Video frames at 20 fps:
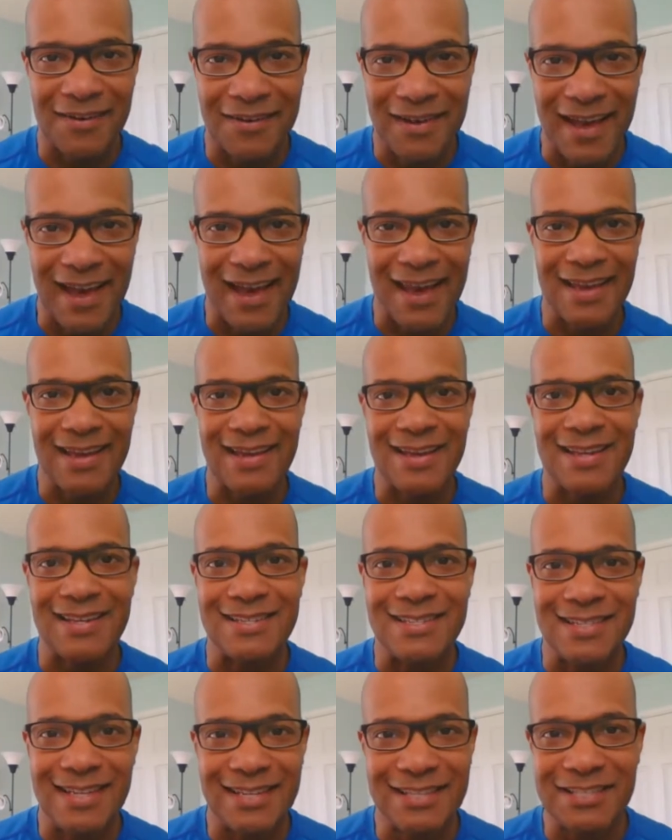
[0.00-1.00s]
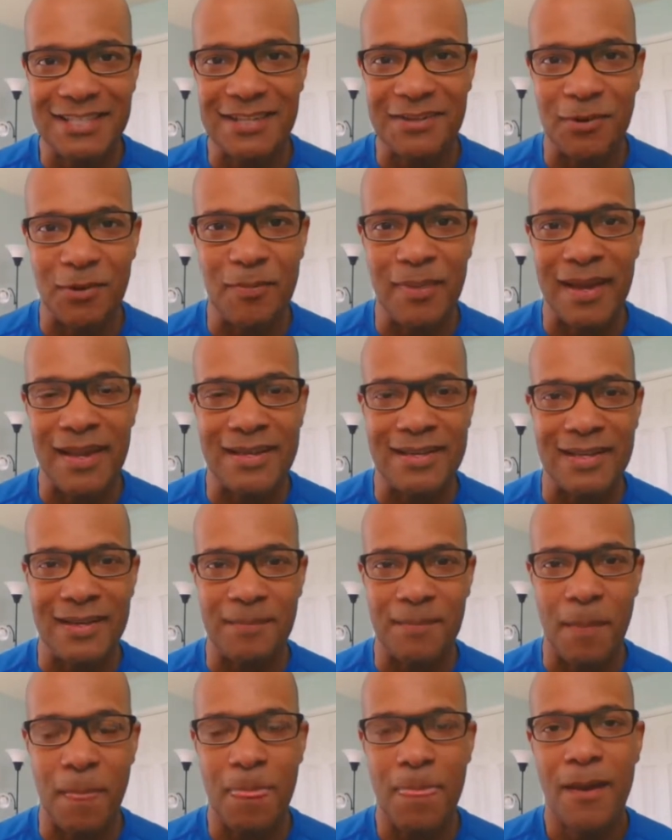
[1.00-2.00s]
Okay, contingent or pending.
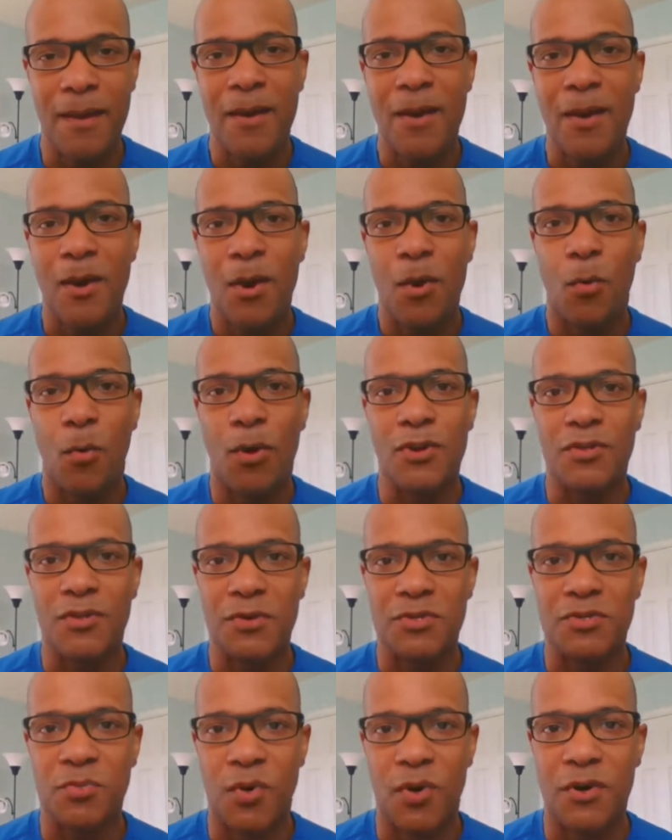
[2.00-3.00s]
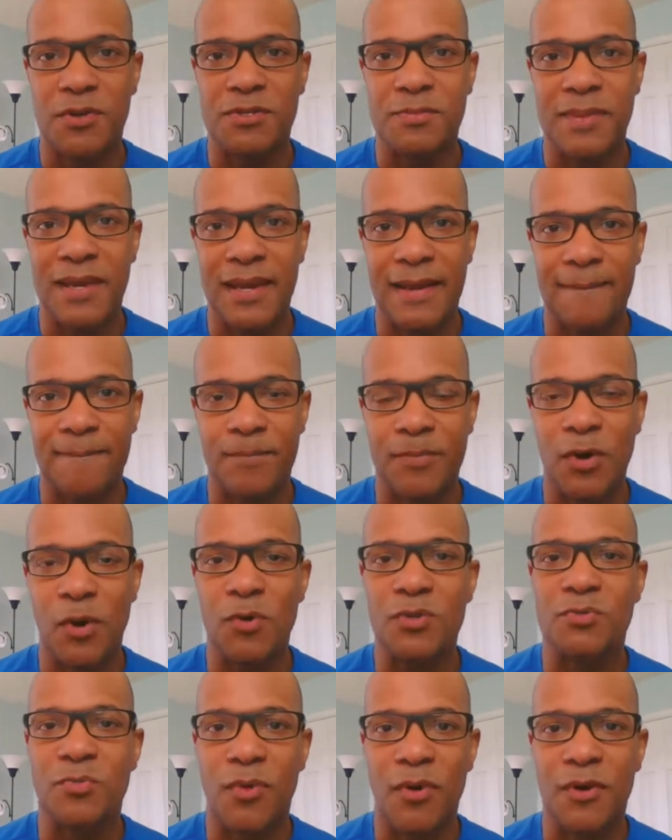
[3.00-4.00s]
What do those words mean?
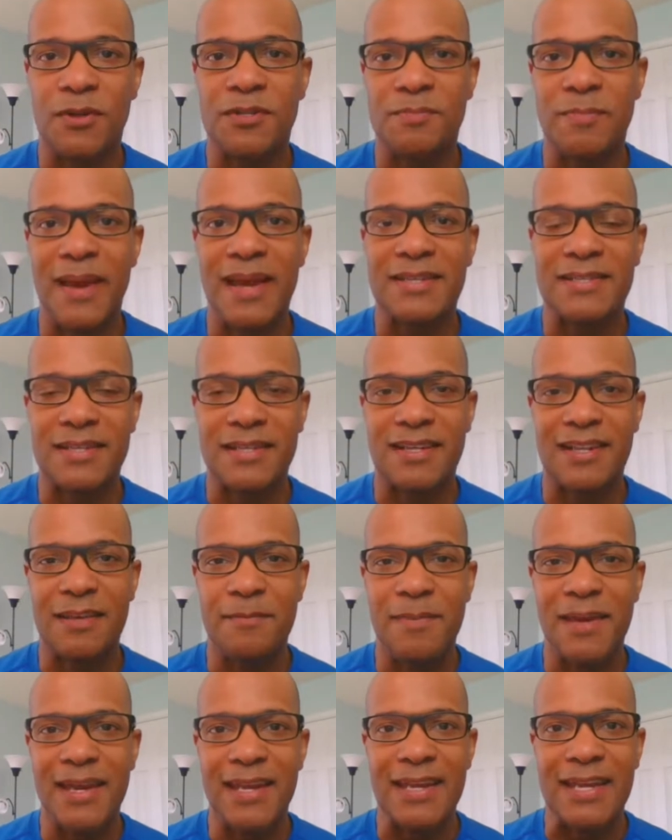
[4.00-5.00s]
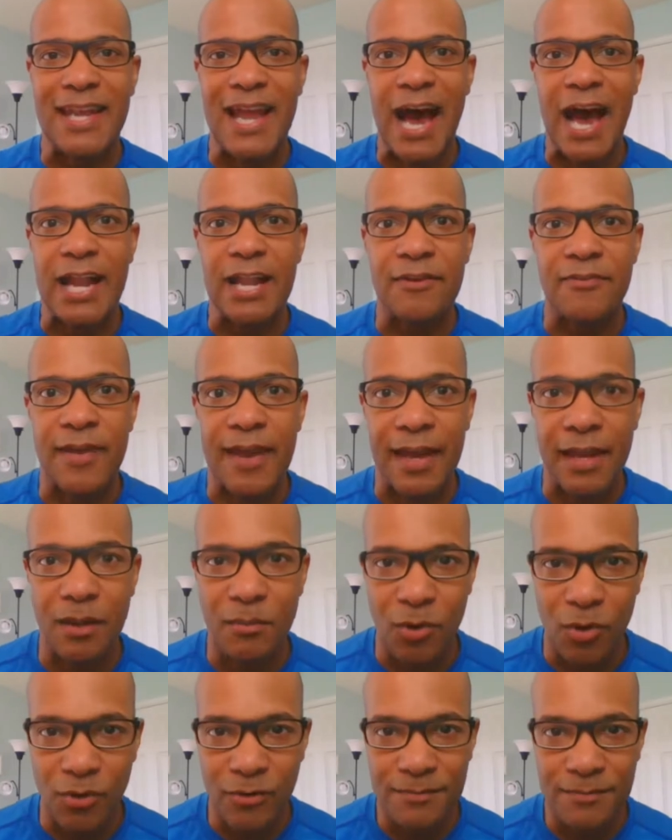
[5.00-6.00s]
Those words basically mean not
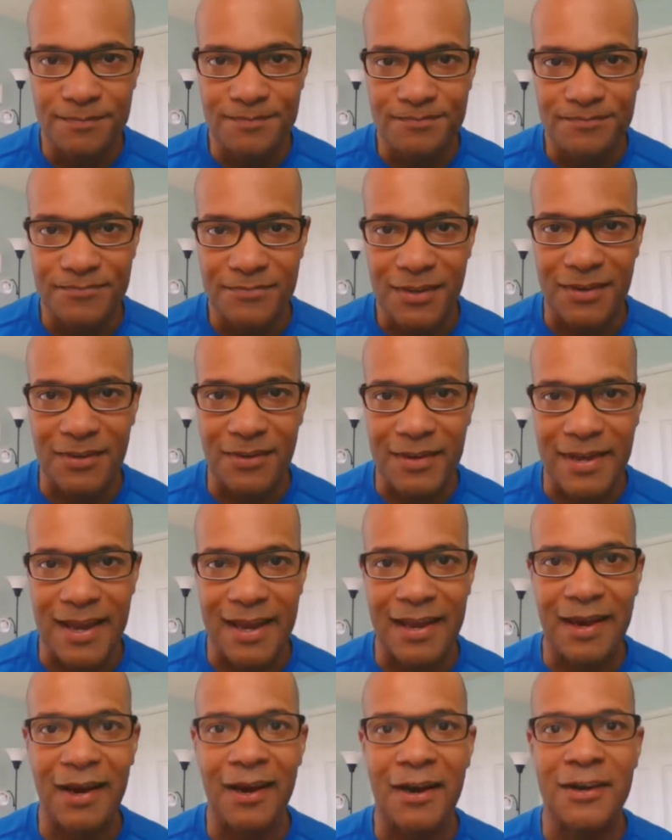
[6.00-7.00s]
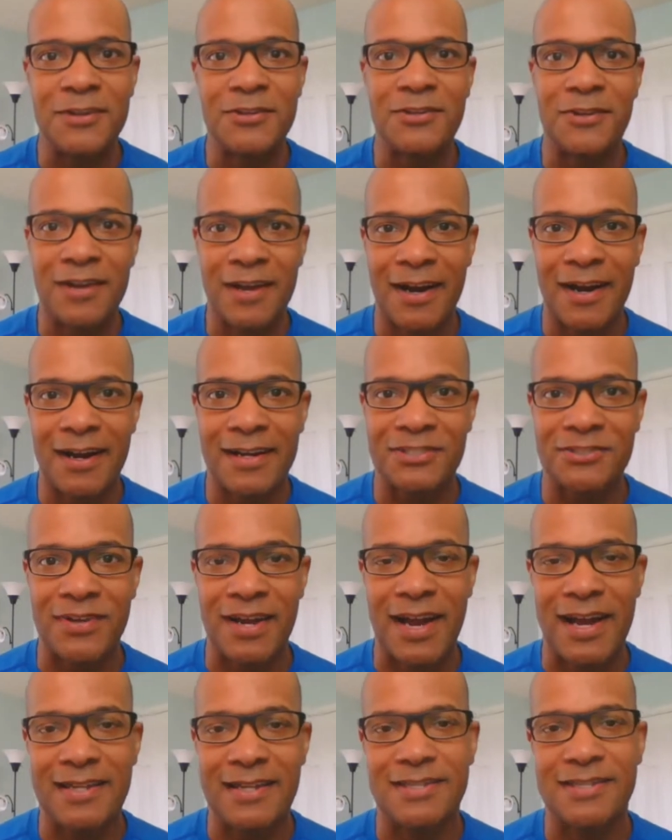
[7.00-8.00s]
available. Okay, under
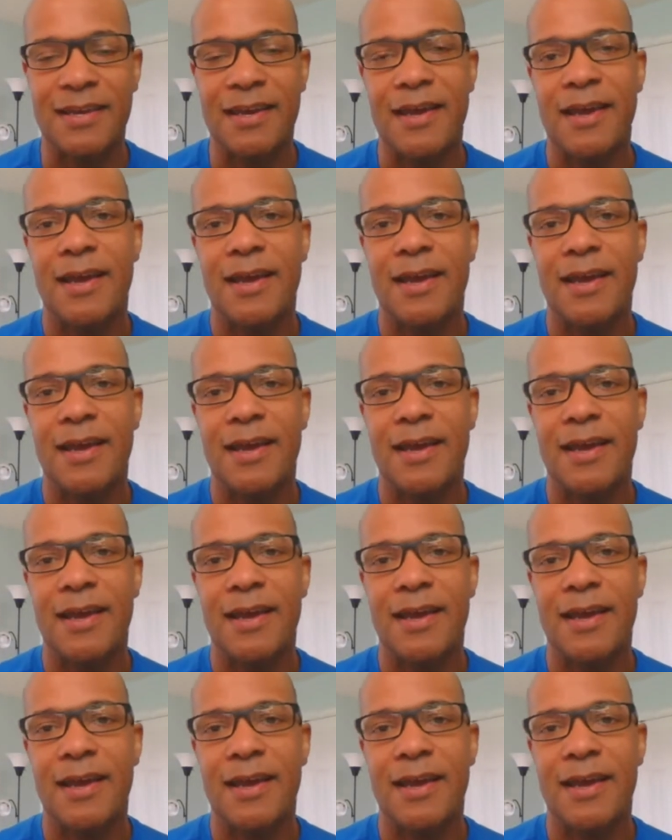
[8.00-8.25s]
contract.